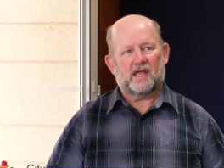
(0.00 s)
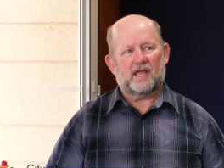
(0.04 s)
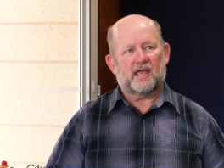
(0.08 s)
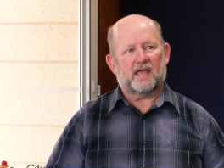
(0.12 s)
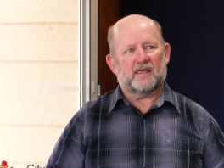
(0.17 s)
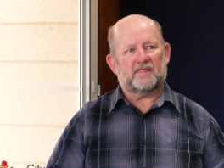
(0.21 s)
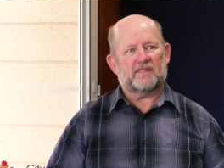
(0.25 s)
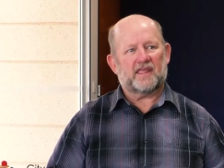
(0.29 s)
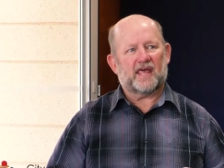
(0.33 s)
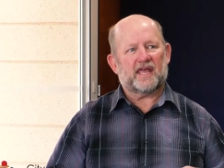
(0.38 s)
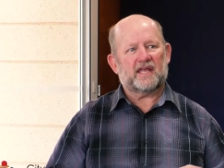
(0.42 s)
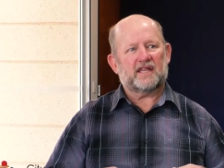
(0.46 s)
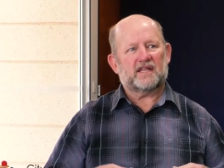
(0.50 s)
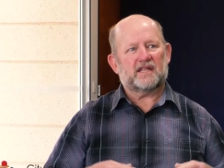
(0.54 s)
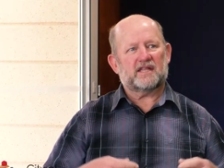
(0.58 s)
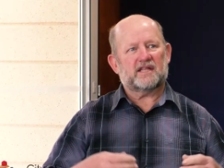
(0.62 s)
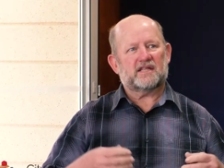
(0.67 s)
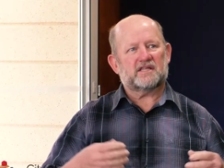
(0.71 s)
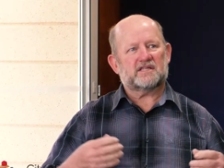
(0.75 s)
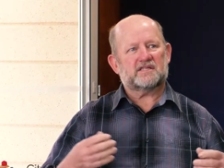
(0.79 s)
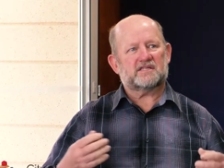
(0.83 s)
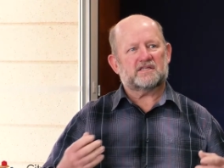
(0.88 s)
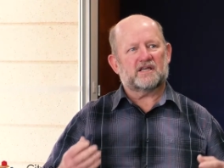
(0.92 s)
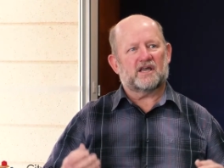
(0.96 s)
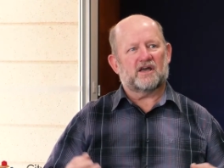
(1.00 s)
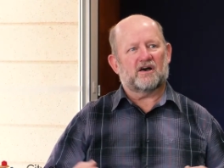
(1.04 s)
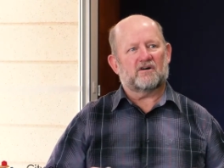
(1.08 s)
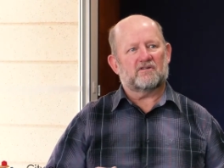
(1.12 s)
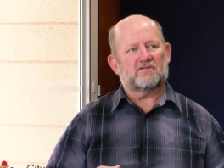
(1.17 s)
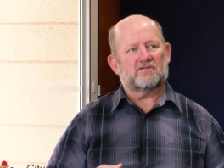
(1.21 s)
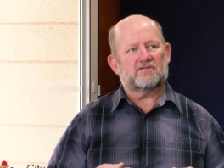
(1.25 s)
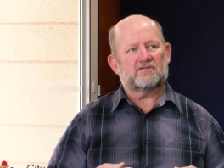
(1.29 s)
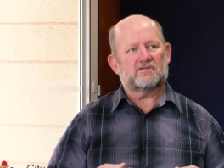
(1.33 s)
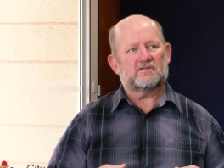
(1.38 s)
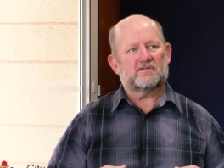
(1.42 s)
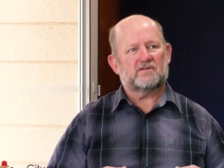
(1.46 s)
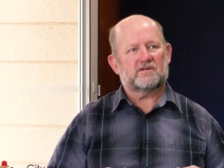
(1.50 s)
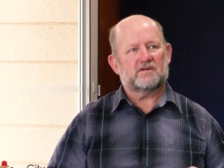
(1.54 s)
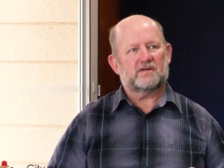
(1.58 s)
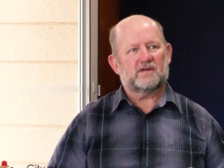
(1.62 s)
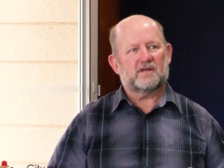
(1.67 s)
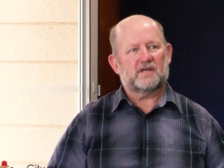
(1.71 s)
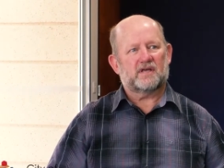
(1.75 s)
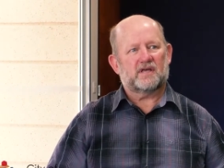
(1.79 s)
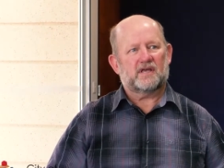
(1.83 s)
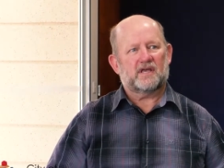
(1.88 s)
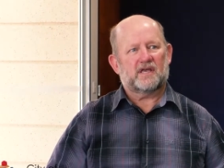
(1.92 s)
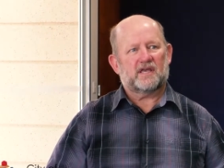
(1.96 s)
And that in itself
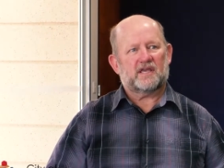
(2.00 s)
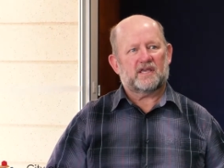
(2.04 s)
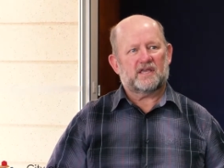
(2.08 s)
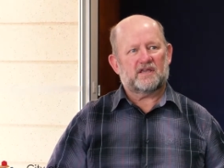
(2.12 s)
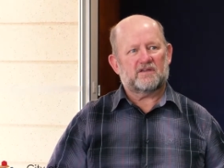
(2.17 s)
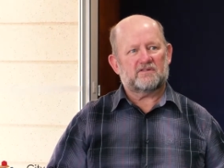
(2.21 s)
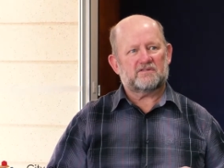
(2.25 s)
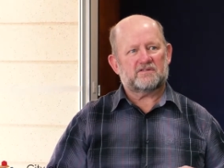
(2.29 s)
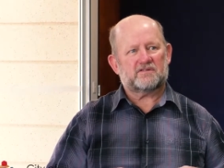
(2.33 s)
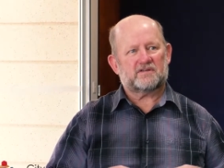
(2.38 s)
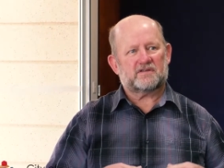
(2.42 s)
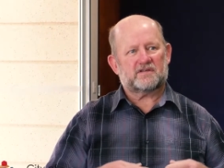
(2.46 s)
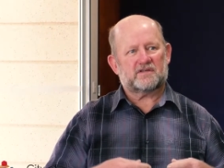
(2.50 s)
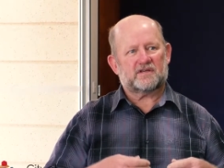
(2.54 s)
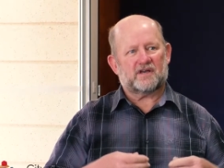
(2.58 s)
gives